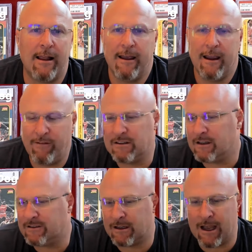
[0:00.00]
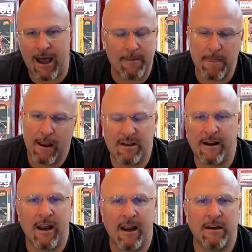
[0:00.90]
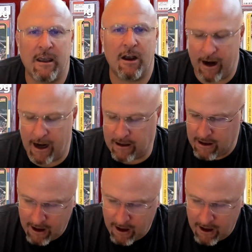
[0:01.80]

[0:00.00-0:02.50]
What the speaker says: If it's at least a 9, send that in to get graded,